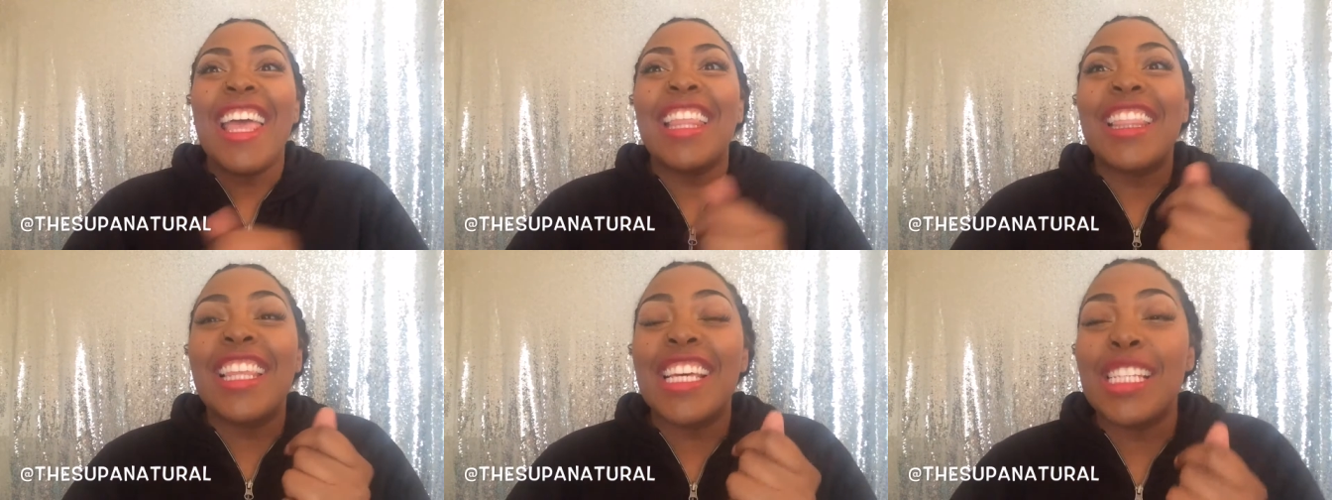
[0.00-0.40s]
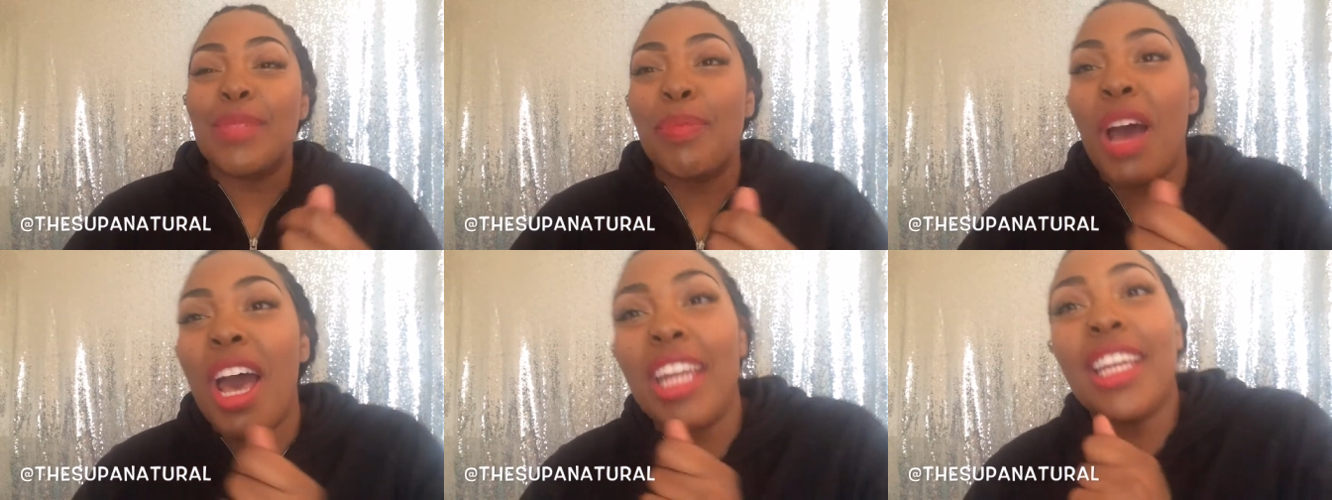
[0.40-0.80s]
this
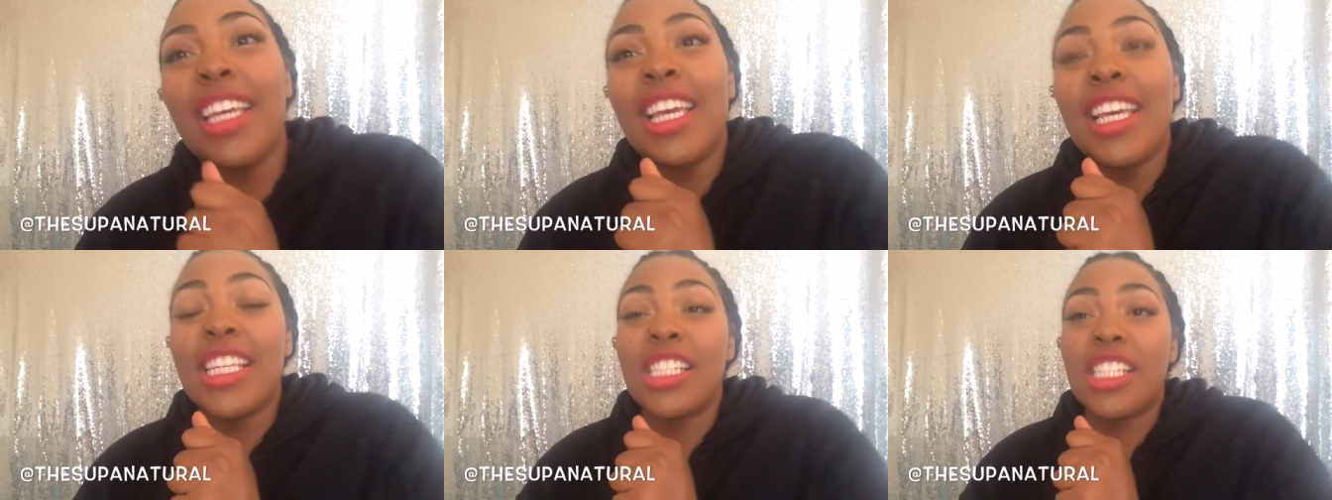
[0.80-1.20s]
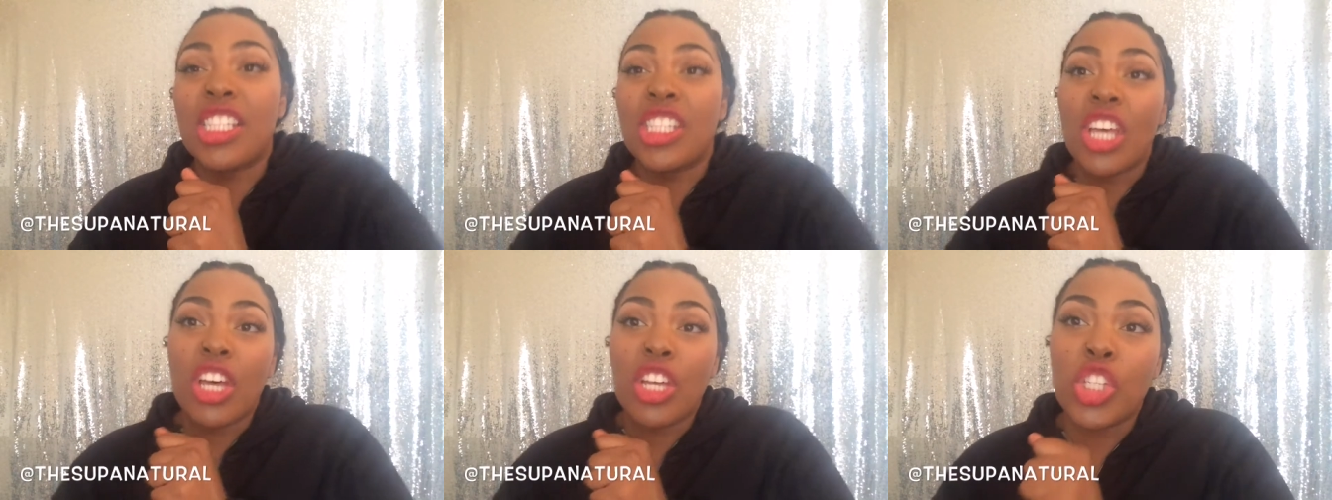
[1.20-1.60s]
product
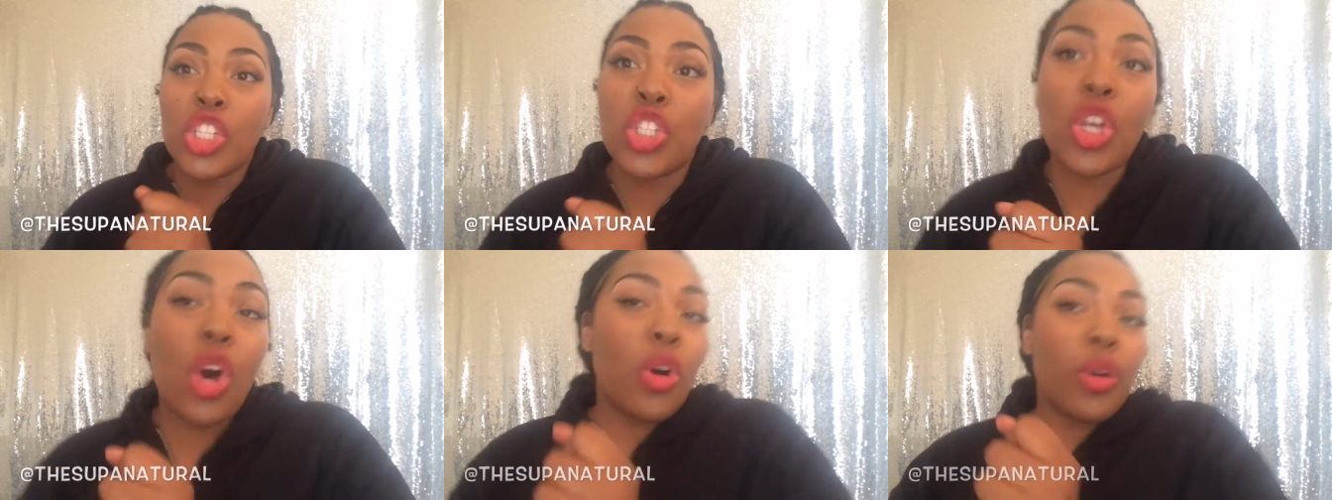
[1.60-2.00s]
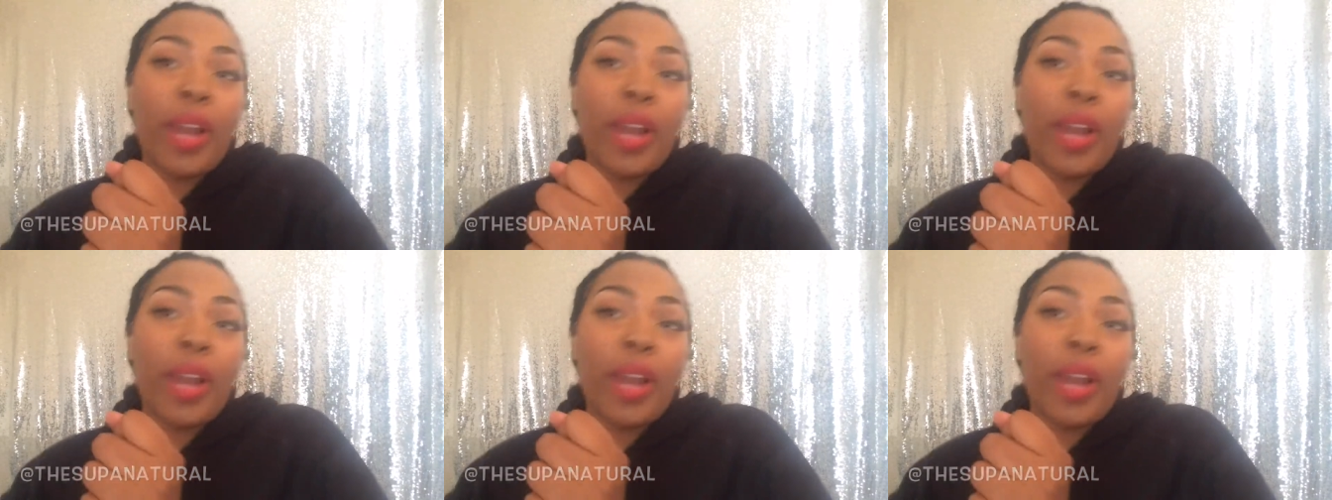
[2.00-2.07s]
is so